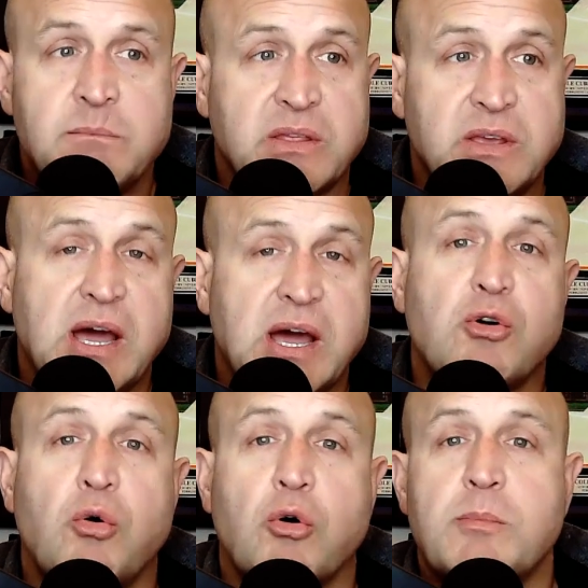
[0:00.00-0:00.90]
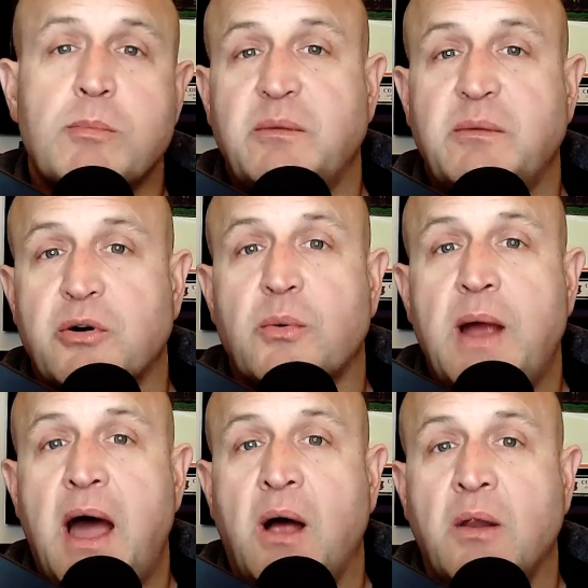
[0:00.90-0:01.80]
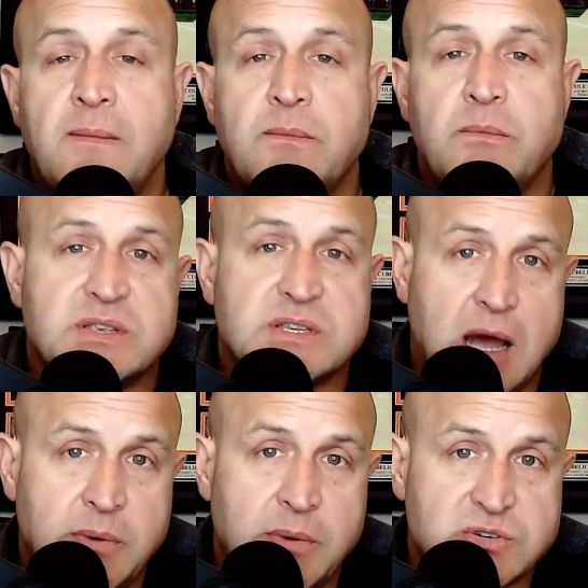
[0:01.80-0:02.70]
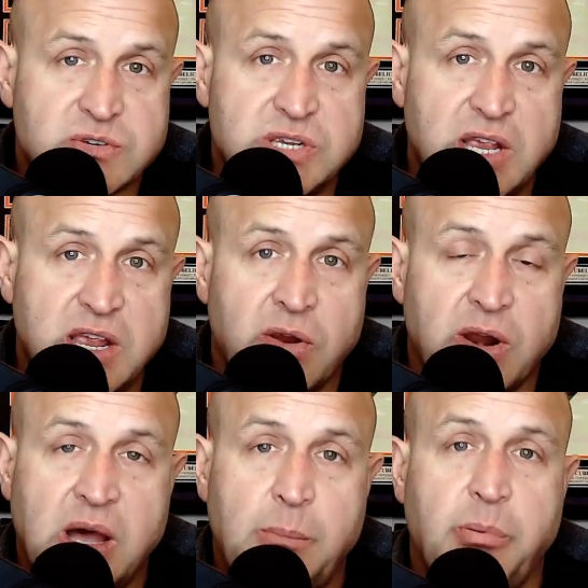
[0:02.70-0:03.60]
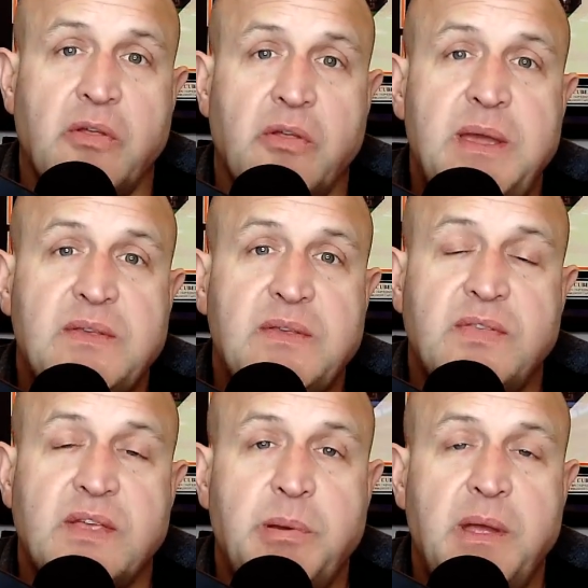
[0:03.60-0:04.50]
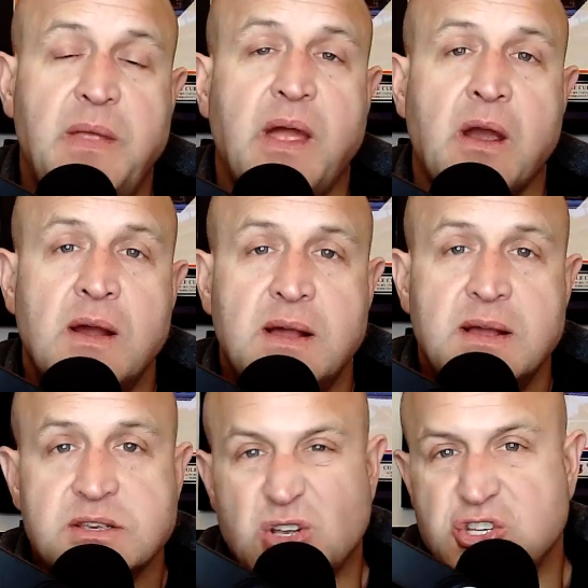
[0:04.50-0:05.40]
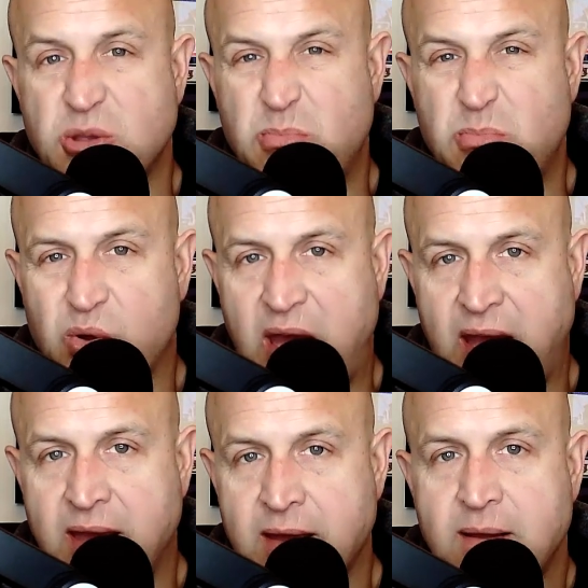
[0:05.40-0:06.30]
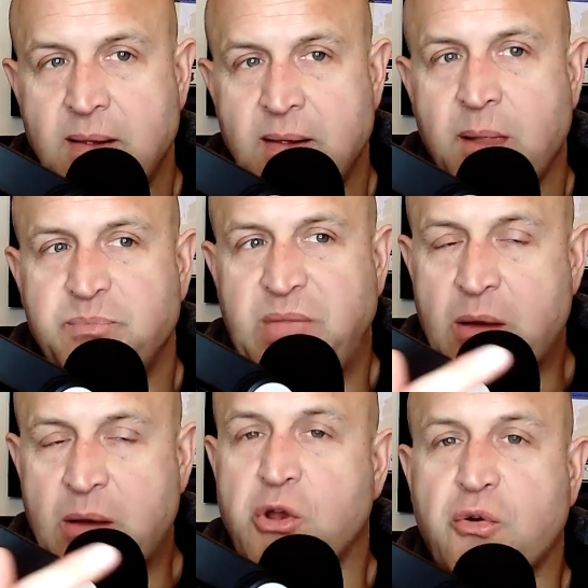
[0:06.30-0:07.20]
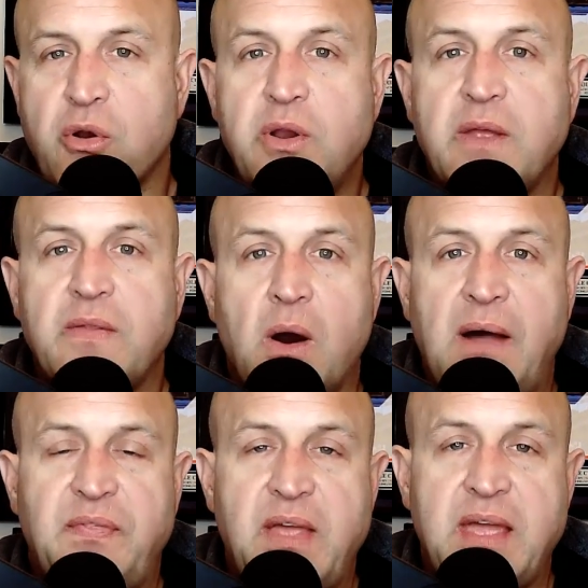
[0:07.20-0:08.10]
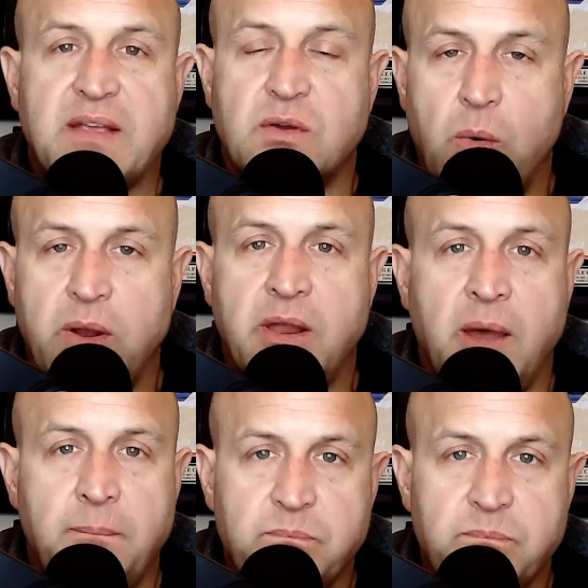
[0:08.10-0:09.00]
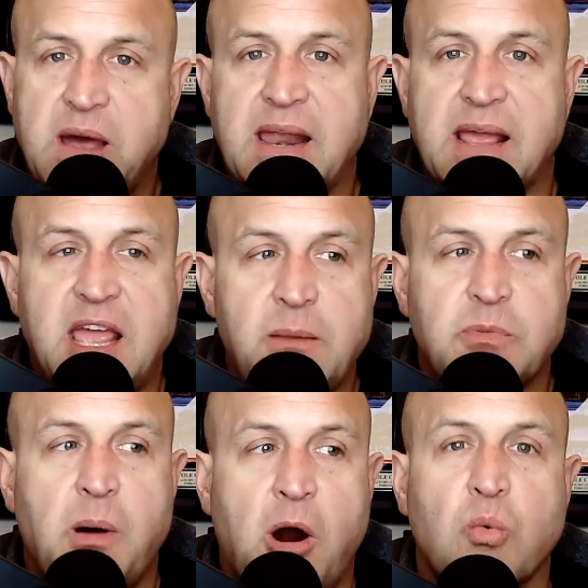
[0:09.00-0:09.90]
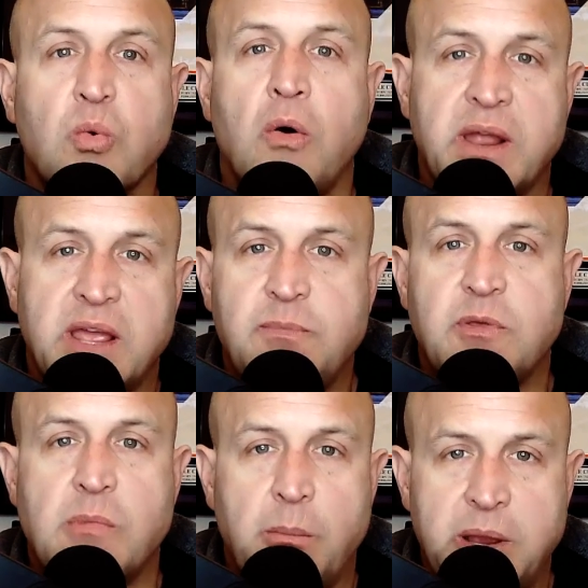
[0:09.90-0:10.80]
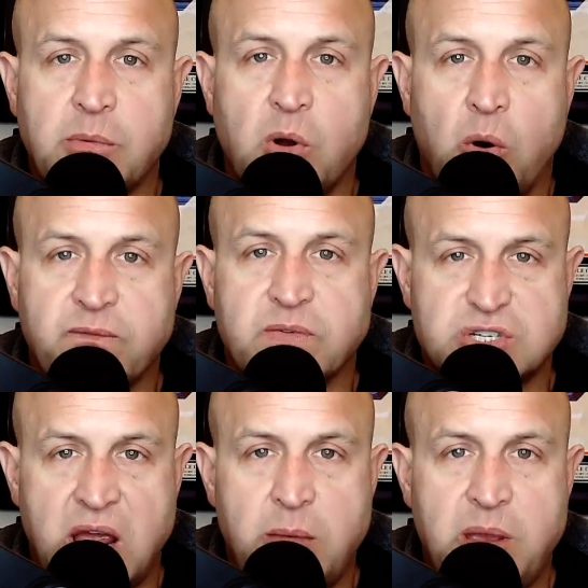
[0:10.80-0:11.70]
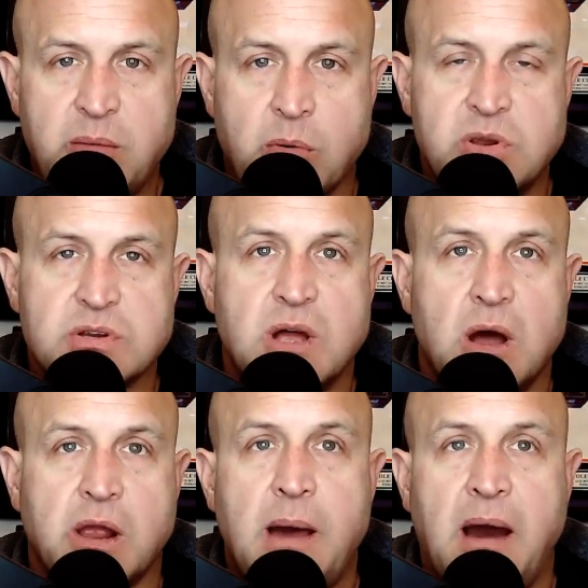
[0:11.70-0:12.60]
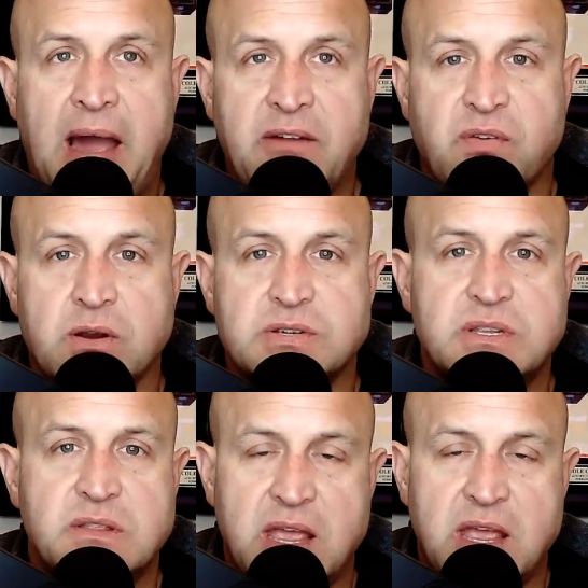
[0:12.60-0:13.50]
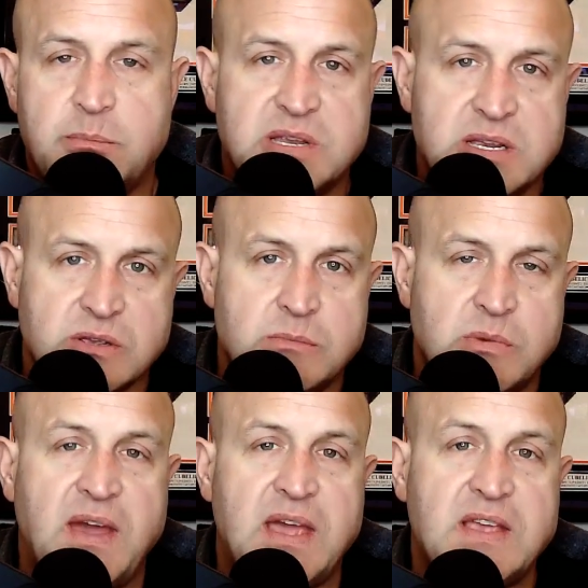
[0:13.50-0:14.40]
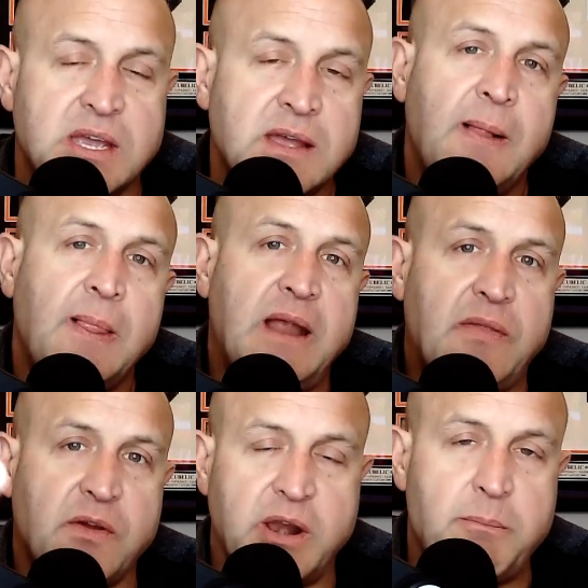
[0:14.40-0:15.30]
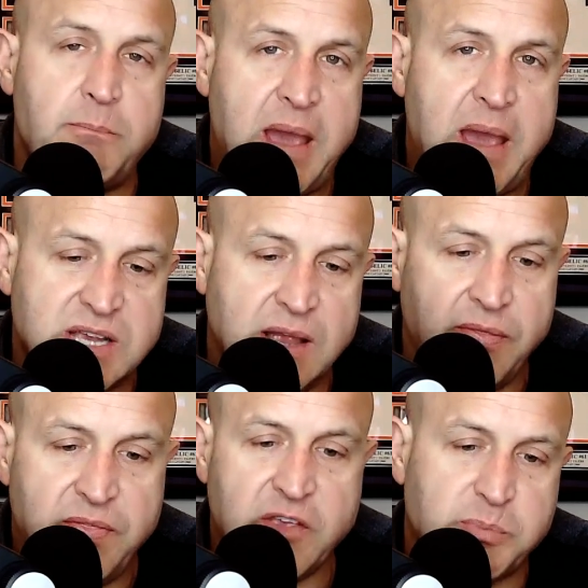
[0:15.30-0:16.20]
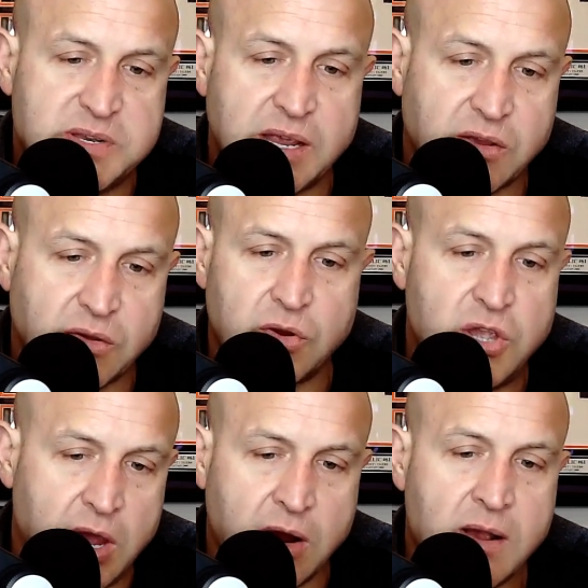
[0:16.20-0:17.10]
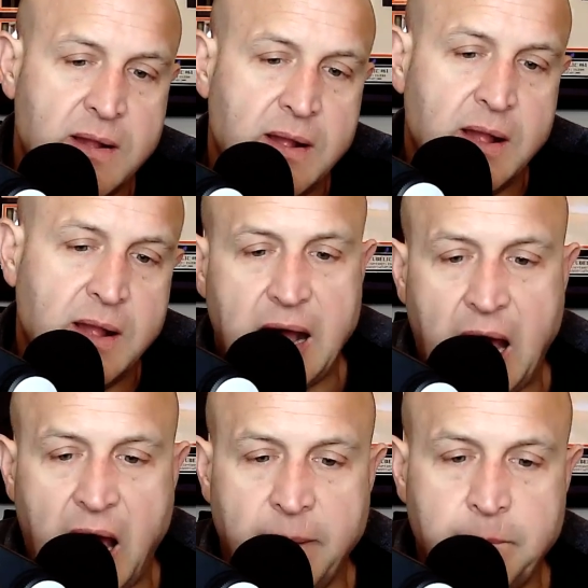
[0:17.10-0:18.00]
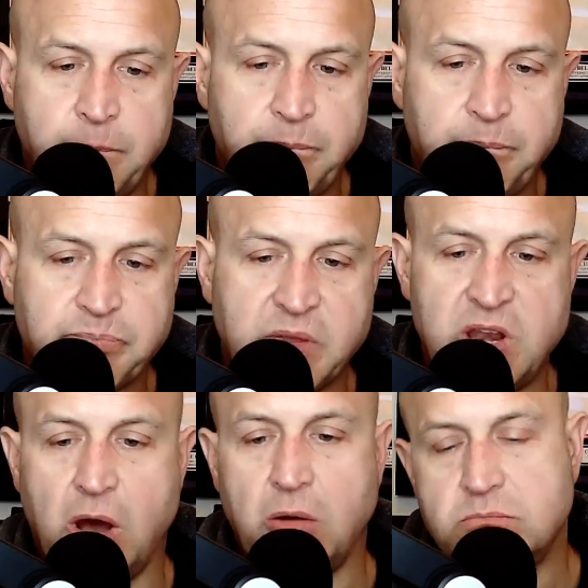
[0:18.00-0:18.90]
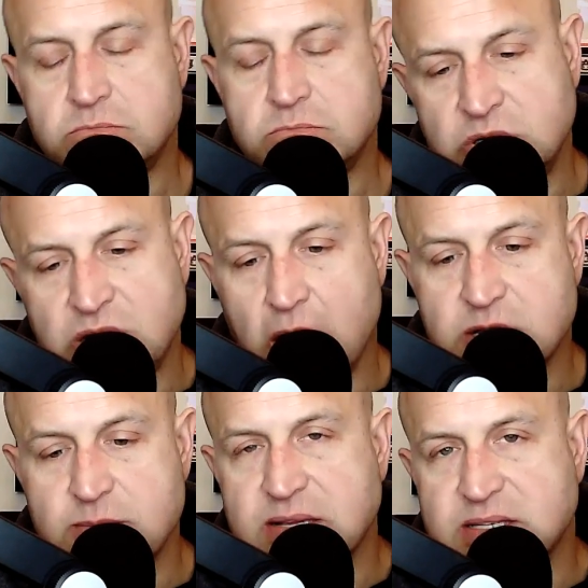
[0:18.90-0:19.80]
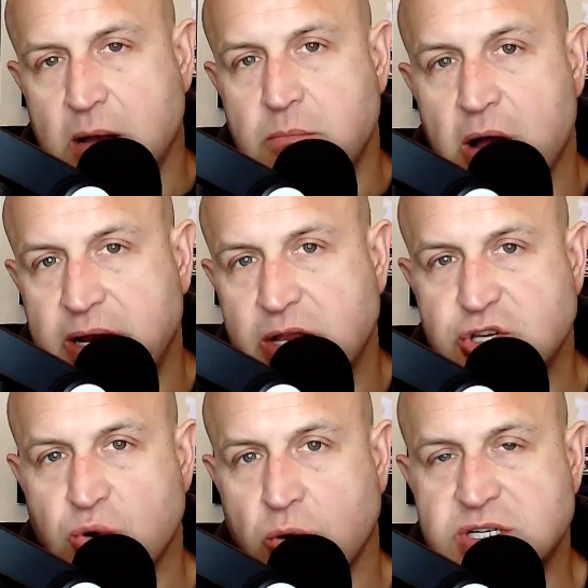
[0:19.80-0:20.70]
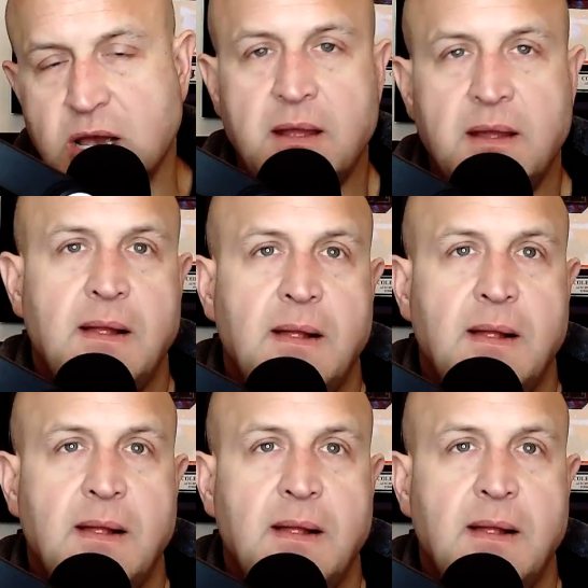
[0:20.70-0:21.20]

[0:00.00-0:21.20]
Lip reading: But at least you got a quarterback to build around with a top-notch receiver and a couple other pieces that have been there. So it should be okay. That recruiting, though, I think is going to kind of keep the ball rolling and keep the momentum going for Shane Beamer when you're talking about adversity that they could potentially be facing and how they're going to manage it this particular year. We talked about Todd Monken at Georgia.